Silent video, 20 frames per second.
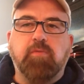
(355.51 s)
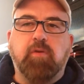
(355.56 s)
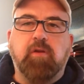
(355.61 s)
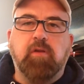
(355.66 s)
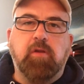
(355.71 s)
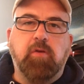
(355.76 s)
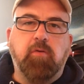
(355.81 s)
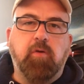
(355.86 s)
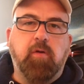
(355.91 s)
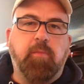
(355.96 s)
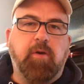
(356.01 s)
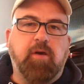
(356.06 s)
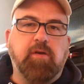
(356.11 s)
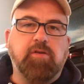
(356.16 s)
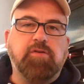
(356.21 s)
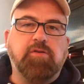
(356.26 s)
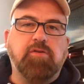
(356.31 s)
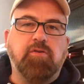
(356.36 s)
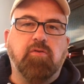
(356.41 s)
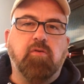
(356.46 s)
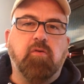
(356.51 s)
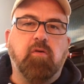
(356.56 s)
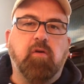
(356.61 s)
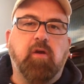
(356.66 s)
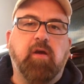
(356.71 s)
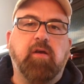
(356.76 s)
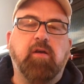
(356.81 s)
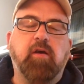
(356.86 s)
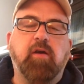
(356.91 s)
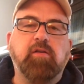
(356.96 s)
what Louis Pasteur
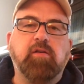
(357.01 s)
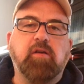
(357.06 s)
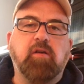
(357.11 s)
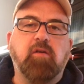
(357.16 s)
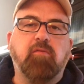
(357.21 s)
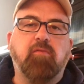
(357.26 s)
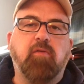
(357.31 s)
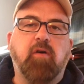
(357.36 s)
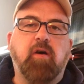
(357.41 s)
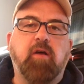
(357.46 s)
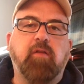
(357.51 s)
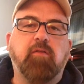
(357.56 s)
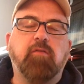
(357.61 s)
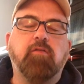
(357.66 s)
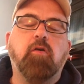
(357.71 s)
had identified